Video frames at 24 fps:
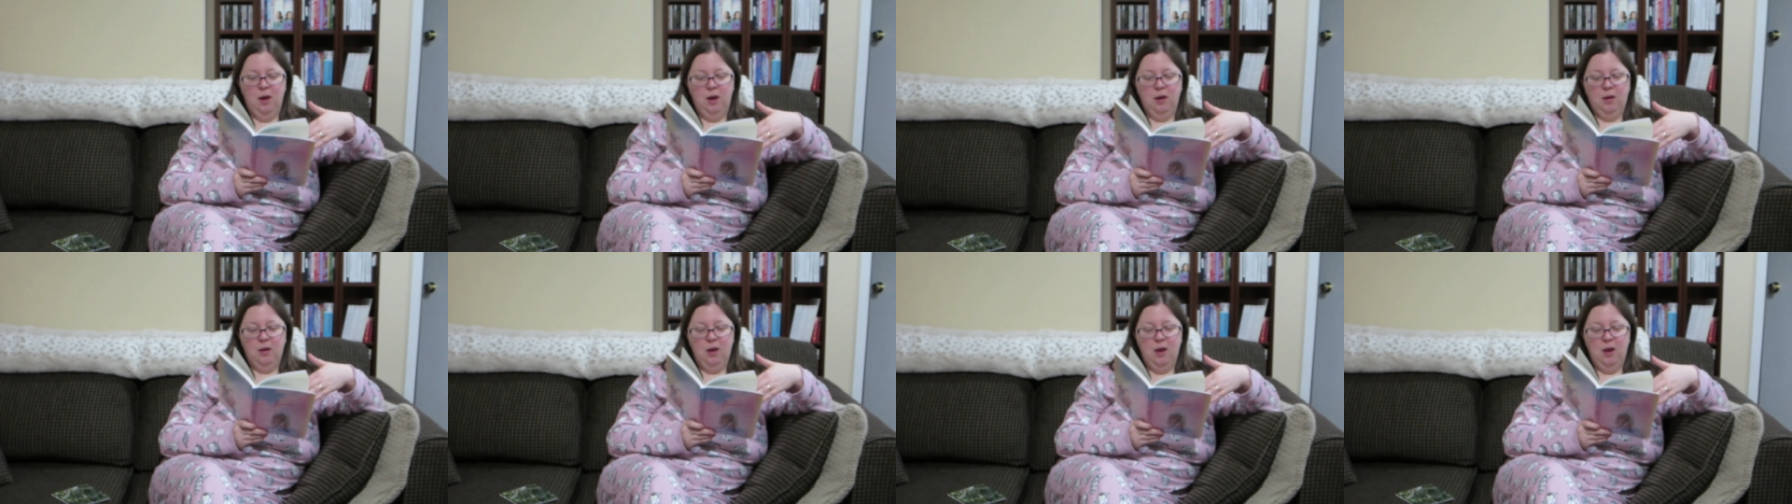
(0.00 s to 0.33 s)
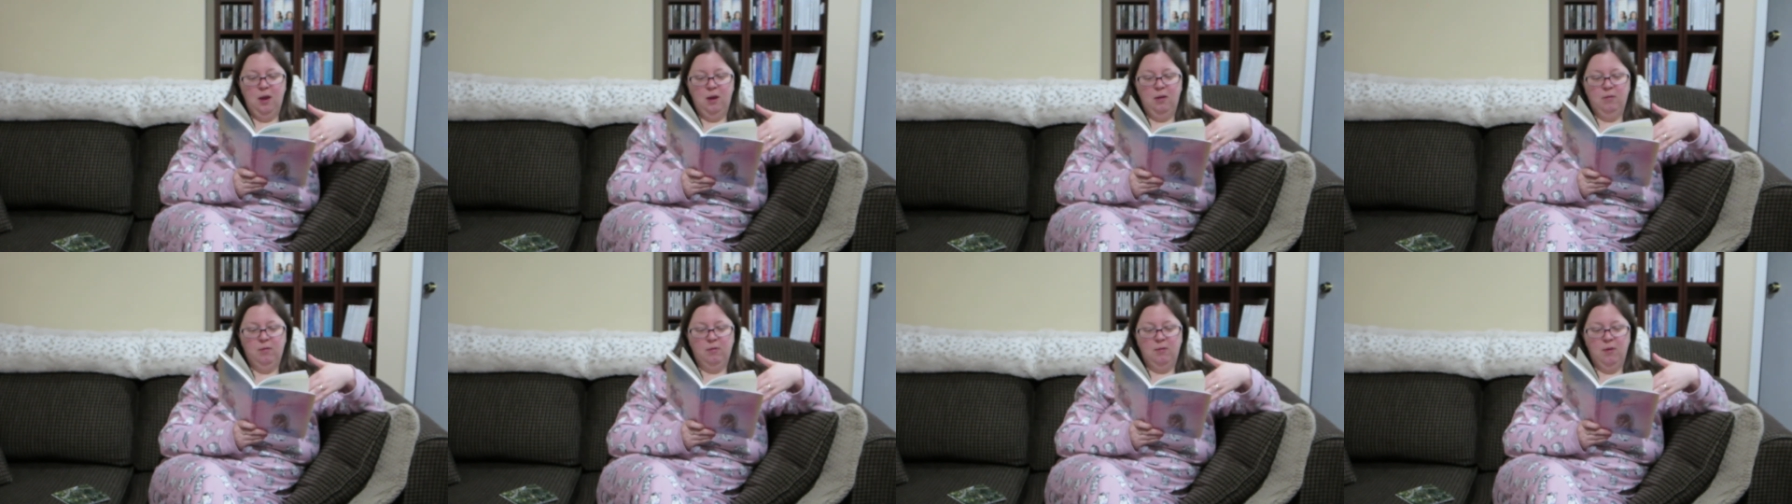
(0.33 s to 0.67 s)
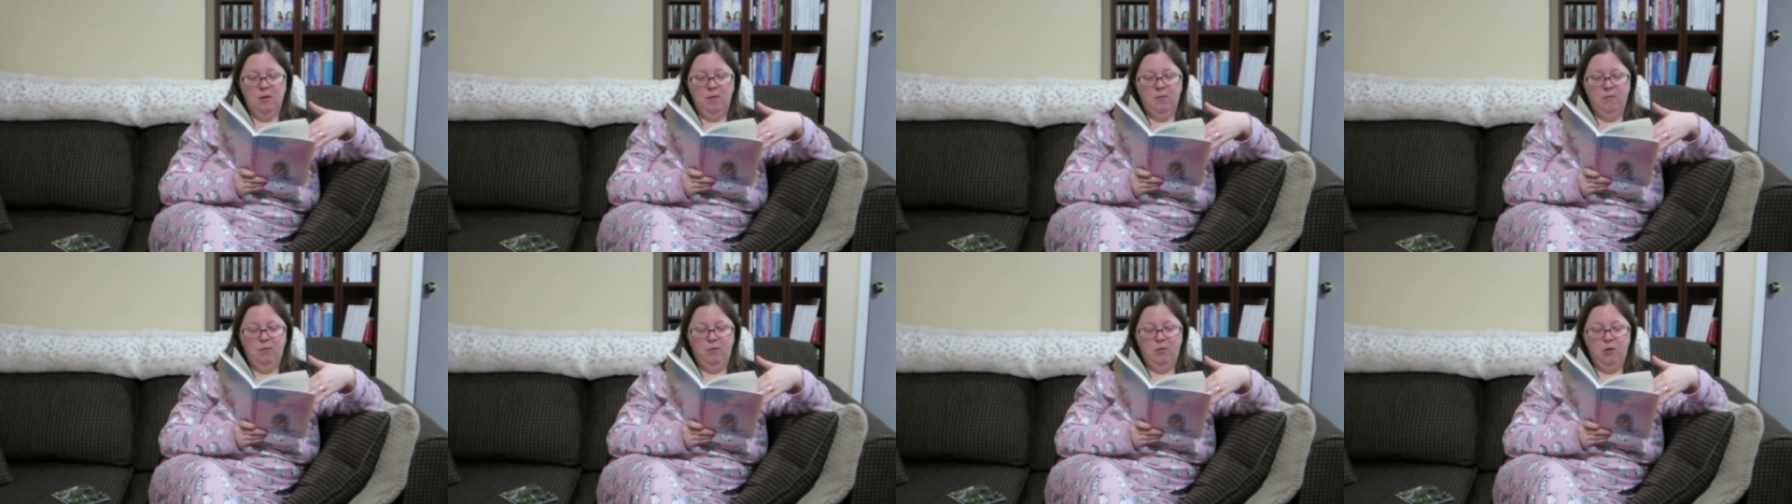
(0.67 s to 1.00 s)
A Case
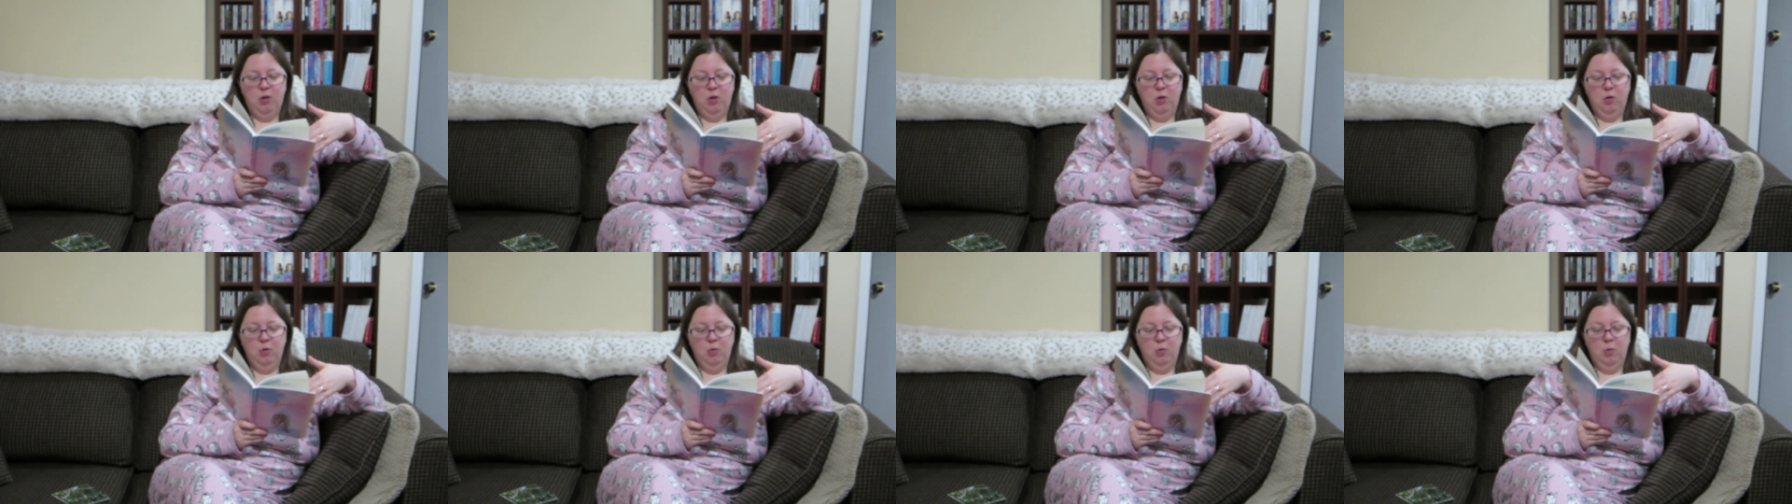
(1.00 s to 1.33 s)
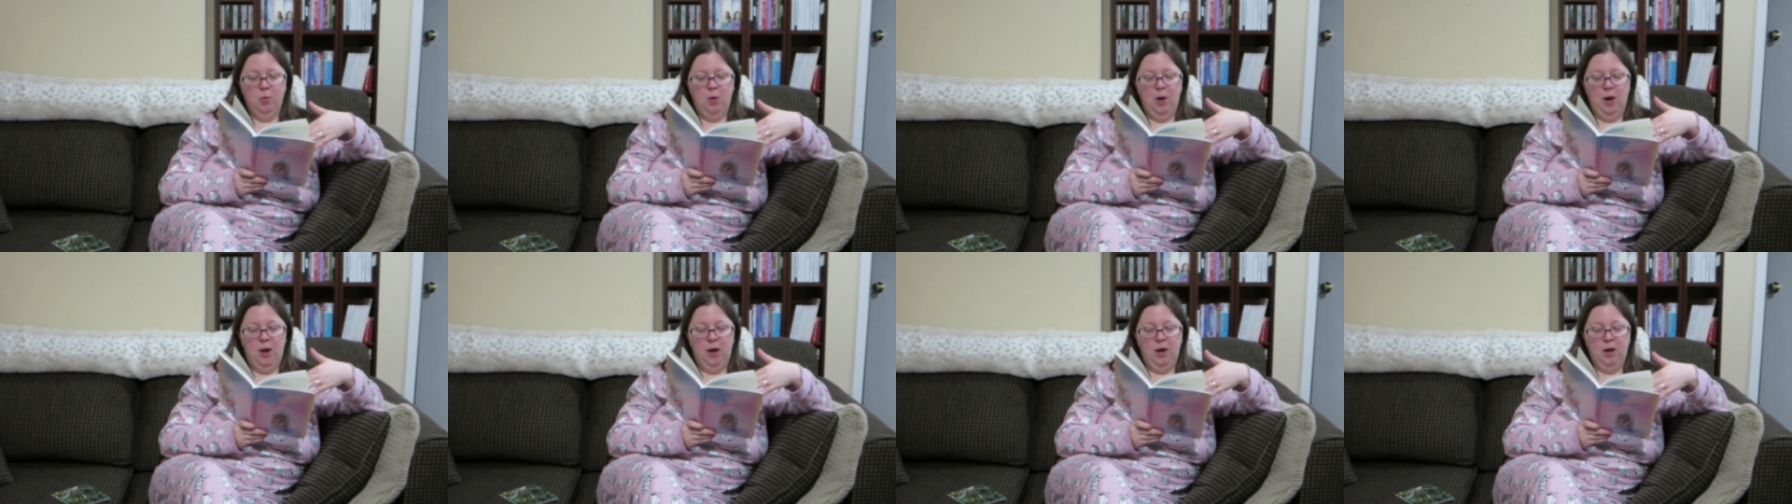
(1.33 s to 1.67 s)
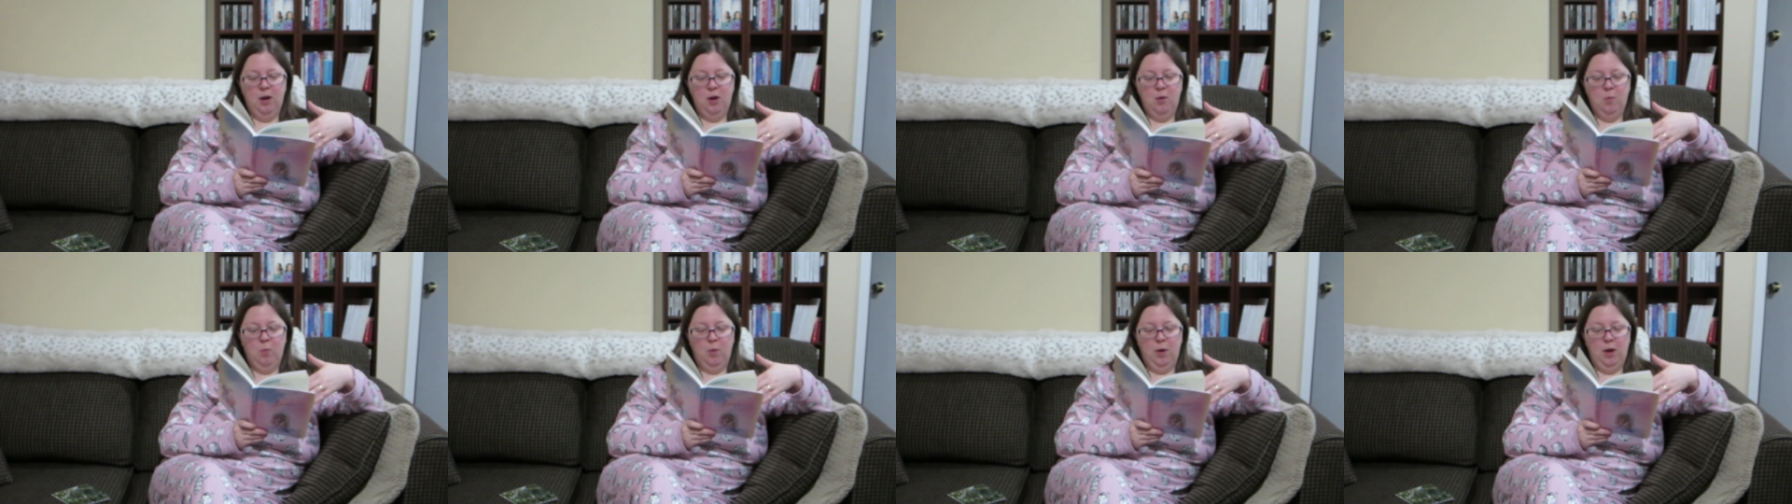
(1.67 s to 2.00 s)
of You
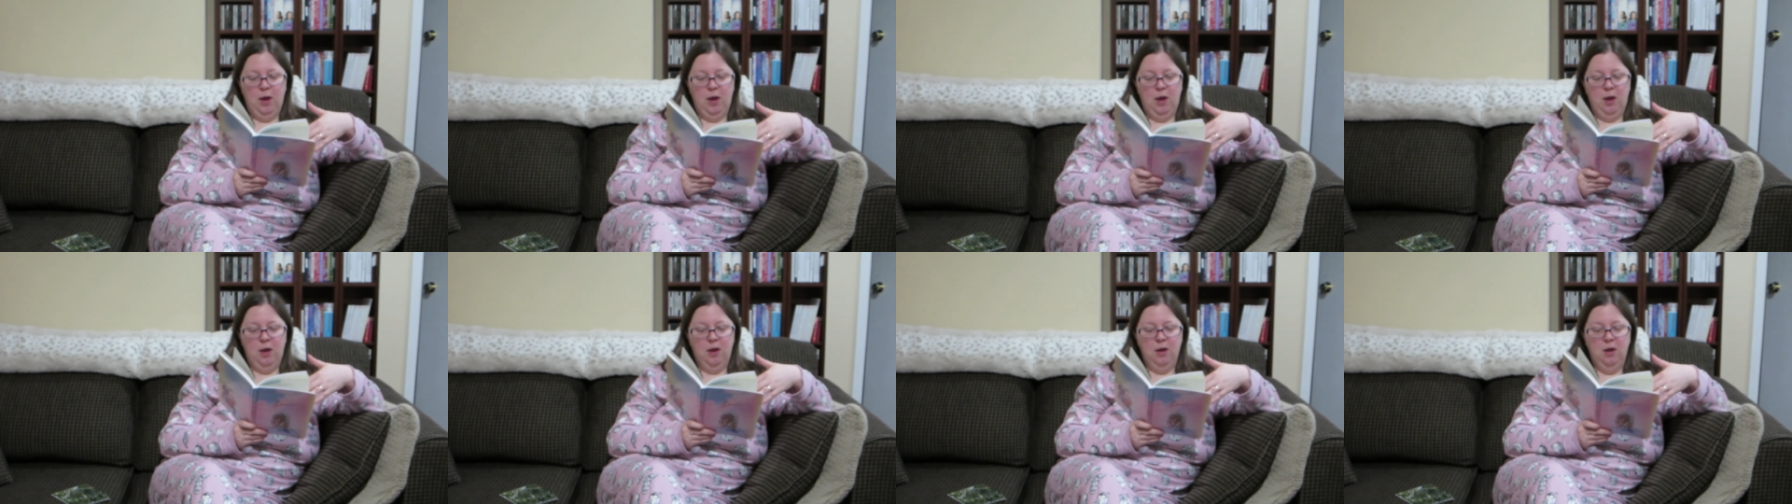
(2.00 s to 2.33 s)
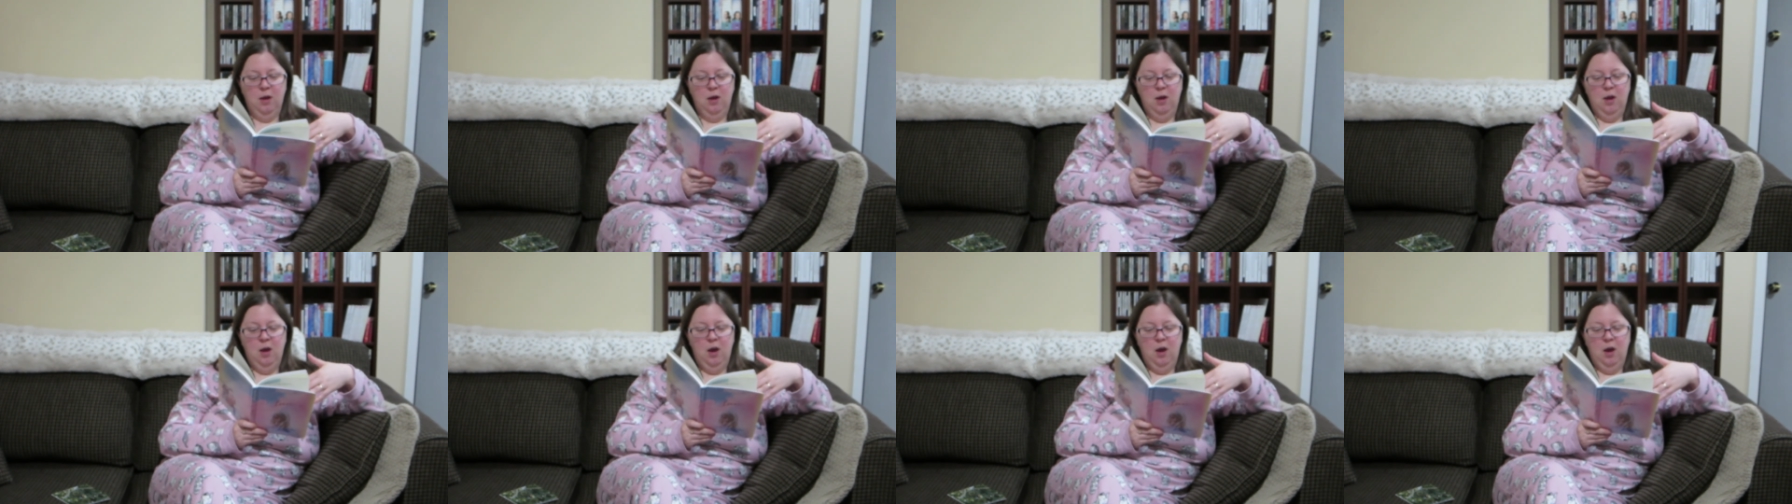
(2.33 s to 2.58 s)
Anyway.